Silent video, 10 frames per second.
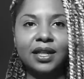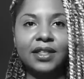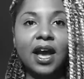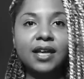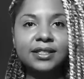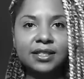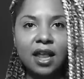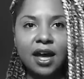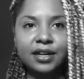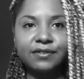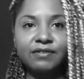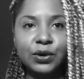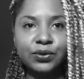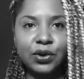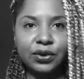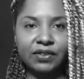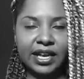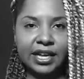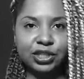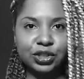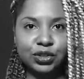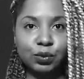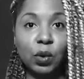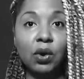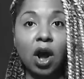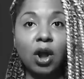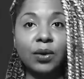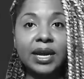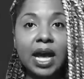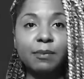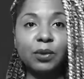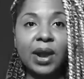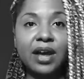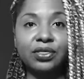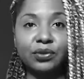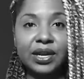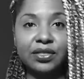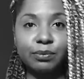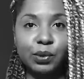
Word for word: The onslaught of phone notifications woke Ari up around 3 in the